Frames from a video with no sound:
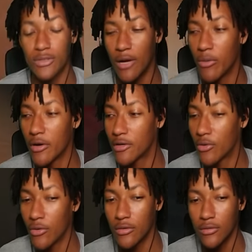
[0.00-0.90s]
that word
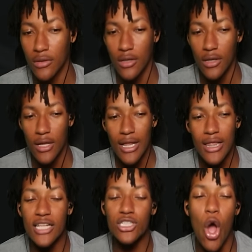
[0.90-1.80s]
called?
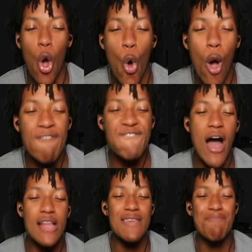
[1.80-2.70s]
Let's go. I'm
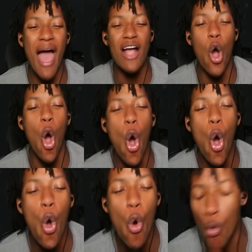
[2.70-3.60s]
finally back
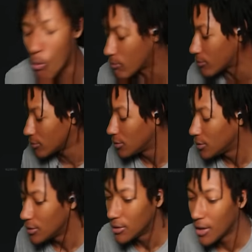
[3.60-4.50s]
home.
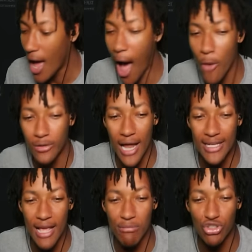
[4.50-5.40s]
Out that
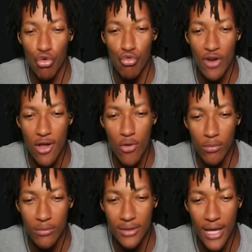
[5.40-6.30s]
damn surreal,
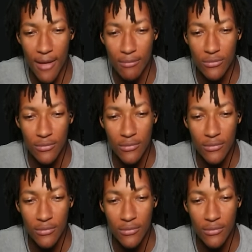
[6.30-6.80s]
damn